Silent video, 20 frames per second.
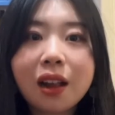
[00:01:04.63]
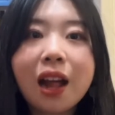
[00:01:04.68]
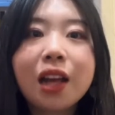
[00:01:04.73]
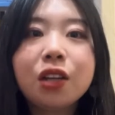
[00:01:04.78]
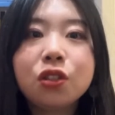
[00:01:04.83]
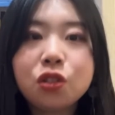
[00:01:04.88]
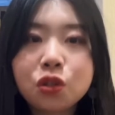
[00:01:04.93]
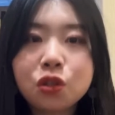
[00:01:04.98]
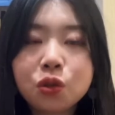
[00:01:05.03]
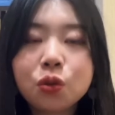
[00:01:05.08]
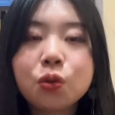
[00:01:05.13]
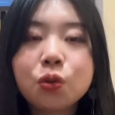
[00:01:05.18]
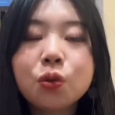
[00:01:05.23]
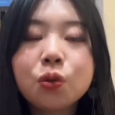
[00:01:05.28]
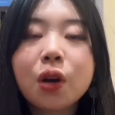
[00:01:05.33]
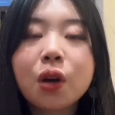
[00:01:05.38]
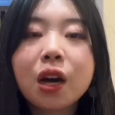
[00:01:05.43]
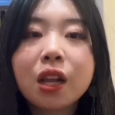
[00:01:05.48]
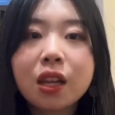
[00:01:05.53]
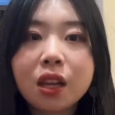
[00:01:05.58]
I do
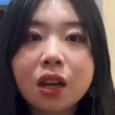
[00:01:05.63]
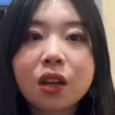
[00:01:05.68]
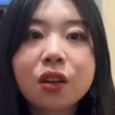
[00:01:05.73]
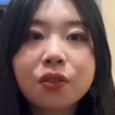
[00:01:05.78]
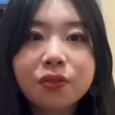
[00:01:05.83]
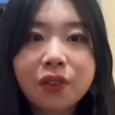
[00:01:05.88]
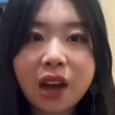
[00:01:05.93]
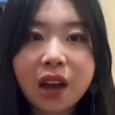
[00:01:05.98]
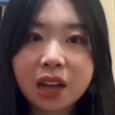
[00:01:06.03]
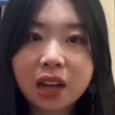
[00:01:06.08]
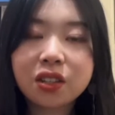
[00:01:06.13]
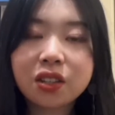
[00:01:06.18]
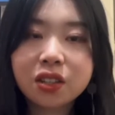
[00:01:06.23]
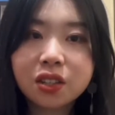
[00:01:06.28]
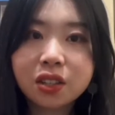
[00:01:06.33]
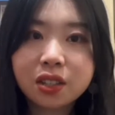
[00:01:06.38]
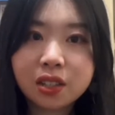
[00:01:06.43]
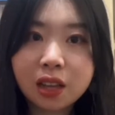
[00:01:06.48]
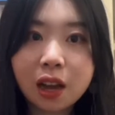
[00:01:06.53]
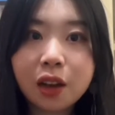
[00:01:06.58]
a lot of other
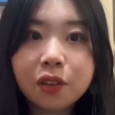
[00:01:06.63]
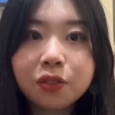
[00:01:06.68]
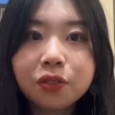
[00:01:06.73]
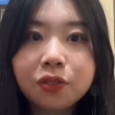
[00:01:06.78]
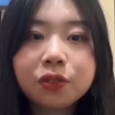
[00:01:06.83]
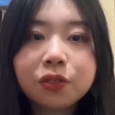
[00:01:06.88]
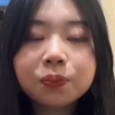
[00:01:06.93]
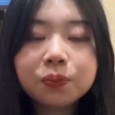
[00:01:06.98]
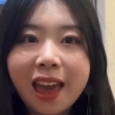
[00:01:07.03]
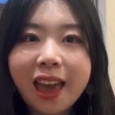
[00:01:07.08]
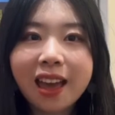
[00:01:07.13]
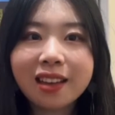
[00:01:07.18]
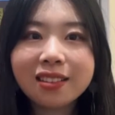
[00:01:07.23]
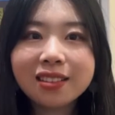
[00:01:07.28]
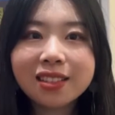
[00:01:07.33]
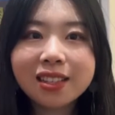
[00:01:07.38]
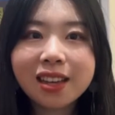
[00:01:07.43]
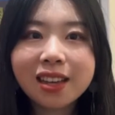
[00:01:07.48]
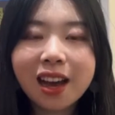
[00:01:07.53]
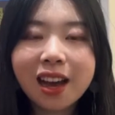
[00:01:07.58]
stuff?
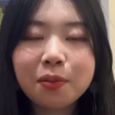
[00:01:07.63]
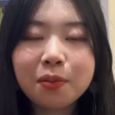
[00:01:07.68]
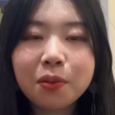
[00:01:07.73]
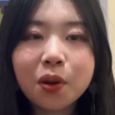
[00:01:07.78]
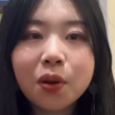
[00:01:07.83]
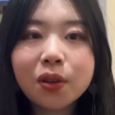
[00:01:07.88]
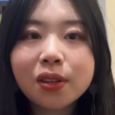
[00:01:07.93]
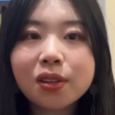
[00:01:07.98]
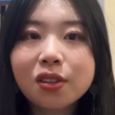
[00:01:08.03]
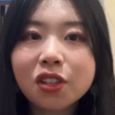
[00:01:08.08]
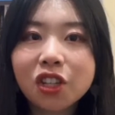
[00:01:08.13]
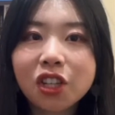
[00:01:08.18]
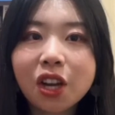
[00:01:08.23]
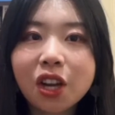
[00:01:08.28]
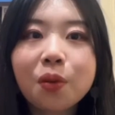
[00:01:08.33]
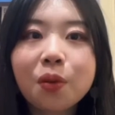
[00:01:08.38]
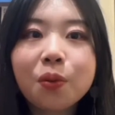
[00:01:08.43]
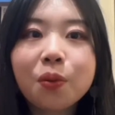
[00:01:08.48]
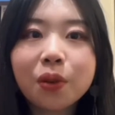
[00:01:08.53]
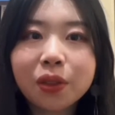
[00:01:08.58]
And I'm going to
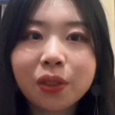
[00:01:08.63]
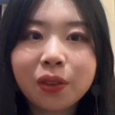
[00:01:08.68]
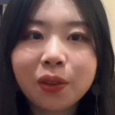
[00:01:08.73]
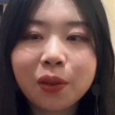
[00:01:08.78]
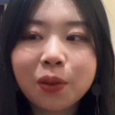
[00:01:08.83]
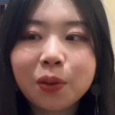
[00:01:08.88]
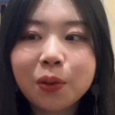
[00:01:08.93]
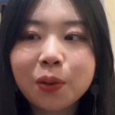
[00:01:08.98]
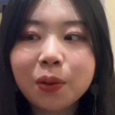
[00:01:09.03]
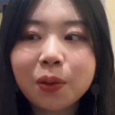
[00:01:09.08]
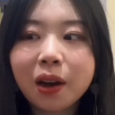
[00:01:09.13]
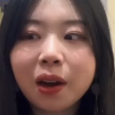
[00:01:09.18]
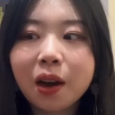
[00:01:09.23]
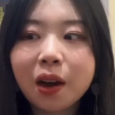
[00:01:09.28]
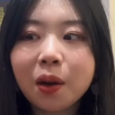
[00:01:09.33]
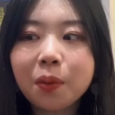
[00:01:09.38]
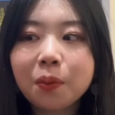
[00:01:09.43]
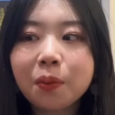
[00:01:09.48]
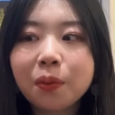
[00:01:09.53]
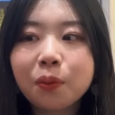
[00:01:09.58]
share with you
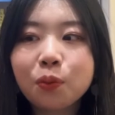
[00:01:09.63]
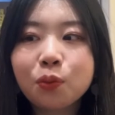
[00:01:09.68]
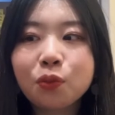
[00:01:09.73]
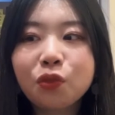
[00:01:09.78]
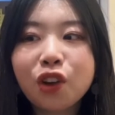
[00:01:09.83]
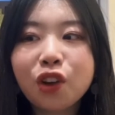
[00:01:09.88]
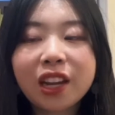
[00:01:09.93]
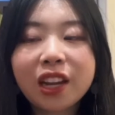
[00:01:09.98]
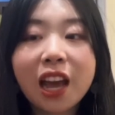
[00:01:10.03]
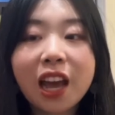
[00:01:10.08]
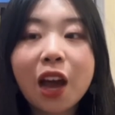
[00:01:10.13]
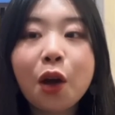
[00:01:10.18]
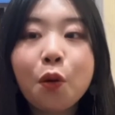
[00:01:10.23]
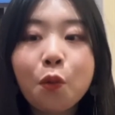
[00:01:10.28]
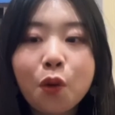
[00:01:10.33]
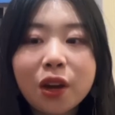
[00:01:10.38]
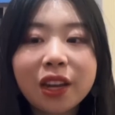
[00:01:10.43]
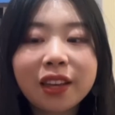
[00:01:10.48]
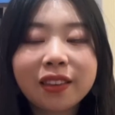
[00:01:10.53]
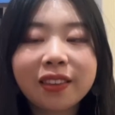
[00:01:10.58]
right now
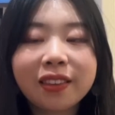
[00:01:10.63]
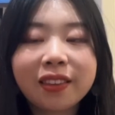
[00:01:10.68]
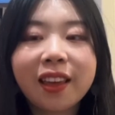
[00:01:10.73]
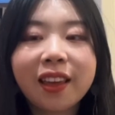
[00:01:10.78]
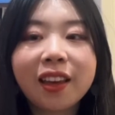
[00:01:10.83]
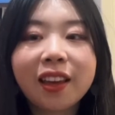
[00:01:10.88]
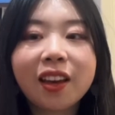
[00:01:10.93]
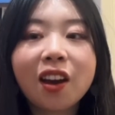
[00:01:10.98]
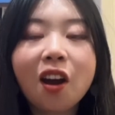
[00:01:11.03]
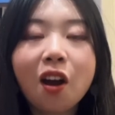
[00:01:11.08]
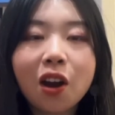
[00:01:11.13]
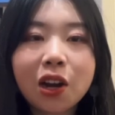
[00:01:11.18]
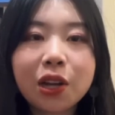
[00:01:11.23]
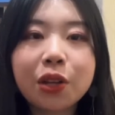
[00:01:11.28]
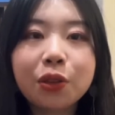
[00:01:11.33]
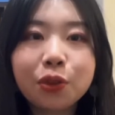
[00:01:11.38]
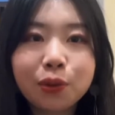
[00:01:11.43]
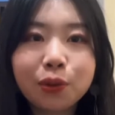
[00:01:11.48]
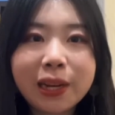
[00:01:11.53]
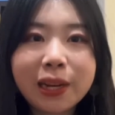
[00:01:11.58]
what I think are the
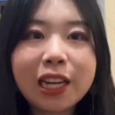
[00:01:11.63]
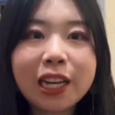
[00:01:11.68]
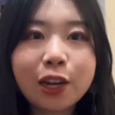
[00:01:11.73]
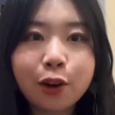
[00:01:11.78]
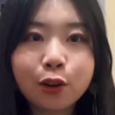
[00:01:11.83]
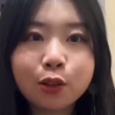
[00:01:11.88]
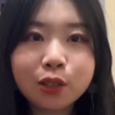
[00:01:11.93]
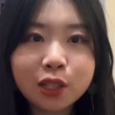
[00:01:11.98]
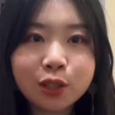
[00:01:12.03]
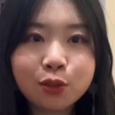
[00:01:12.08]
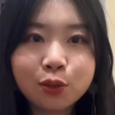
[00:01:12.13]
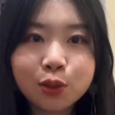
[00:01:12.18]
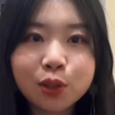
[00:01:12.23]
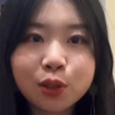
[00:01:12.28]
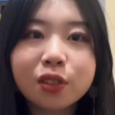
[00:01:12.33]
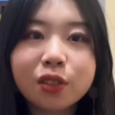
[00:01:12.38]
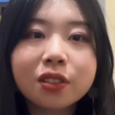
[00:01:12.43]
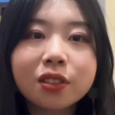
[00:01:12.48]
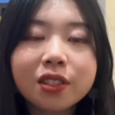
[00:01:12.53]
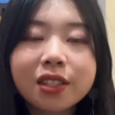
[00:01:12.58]
3 golden
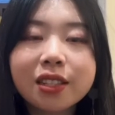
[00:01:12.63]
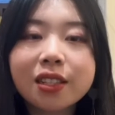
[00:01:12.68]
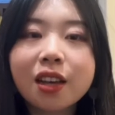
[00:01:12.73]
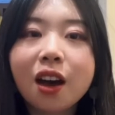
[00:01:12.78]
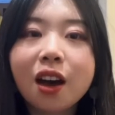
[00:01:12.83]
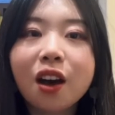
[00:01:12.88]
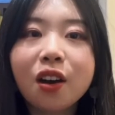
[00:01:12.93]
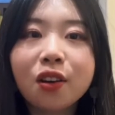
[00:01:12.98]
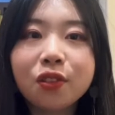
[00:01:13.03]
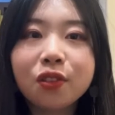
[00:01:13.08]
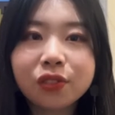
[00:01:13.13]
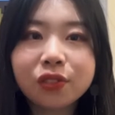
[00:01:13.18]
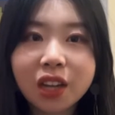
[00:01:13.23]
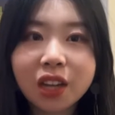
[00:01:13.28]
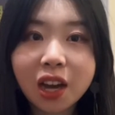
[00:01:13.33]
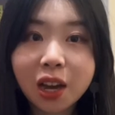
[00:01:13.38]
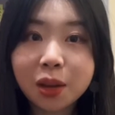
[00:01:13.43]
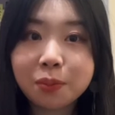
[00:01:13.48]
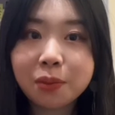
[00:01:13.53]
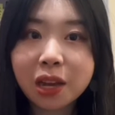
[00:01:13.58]
rules of
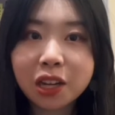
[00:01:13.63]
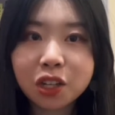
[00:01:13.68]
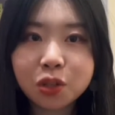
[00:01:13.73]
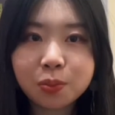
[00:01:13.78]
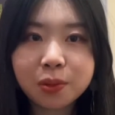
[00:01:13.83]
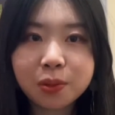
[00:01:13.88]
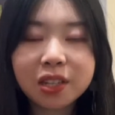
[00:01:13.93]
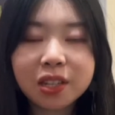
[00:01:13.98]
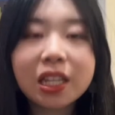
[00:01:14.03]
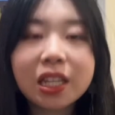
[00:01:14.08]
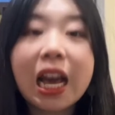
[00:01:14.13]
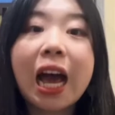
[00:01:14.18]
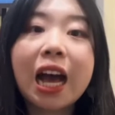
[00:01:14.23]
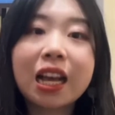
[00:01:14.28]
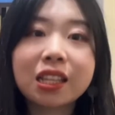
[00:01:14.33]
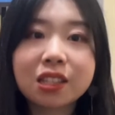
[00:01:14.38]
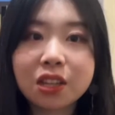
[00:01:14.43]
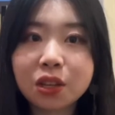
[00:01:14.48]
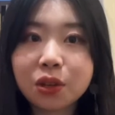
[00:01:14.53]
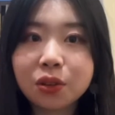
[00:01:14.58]
time management
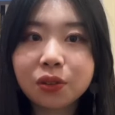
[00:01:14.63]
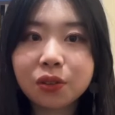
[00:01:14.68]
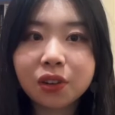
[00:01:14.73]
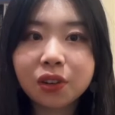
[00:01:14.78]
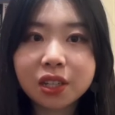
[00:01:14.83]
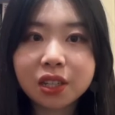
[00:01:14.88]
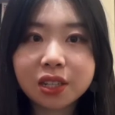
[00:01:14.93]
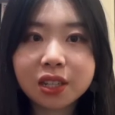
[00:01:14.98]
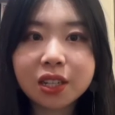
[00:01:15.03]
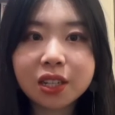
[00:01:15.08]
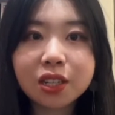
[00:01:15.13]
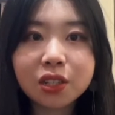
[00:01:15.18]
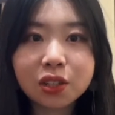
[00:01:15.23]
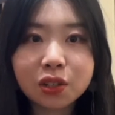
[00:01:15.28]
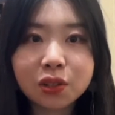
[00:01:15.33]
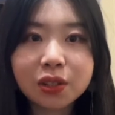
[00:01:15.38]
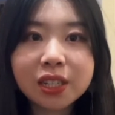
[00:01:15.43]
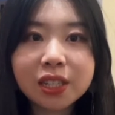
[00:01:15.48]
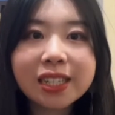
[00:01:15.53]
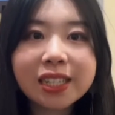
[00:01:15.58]
as a university
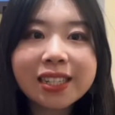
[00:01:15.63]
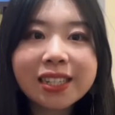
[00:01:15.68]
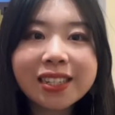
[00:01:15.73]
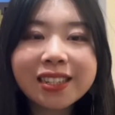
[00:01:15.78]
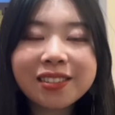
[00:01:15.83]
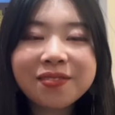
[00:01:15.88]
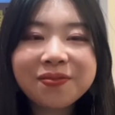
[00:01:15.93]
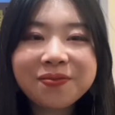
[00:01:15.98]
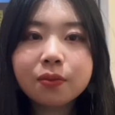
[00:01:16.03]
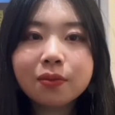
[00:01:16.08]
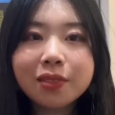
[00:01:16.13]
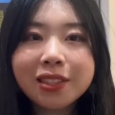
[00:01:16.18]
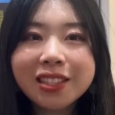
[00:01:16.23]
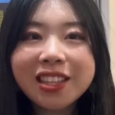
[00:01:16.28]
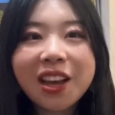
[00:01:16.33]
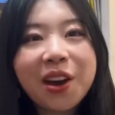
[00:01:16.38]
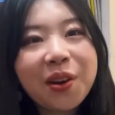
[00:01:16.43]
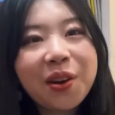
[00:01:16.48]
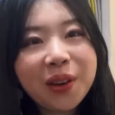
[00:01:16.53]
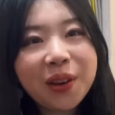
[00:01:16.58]
student.
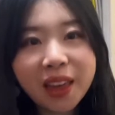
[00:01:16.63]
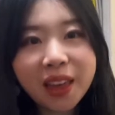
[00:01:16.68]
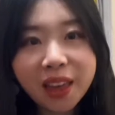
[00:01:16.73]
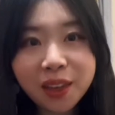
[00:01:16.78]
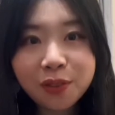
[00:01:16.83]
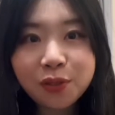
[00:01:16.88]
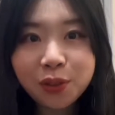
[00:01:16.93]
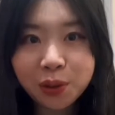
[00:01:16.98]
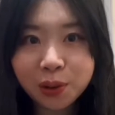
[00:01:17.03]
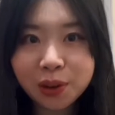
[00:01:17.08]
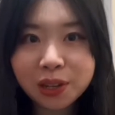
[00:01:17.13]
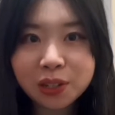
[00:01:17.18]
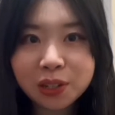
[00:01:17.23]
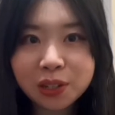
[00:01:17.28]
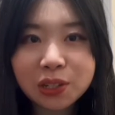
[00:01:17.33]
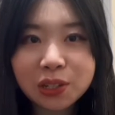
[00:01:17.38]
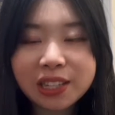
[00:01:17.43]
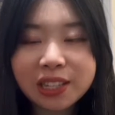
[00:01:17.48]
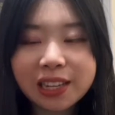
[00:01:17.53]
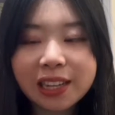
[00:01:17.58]
So if you're
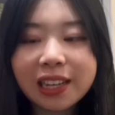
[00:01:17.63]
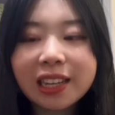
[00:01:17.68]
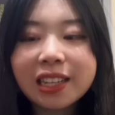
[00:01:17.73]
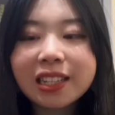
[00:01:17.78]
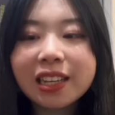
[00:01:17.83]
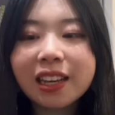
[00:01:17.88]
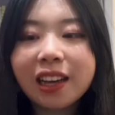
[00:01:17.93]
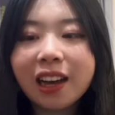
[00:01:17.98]
interested,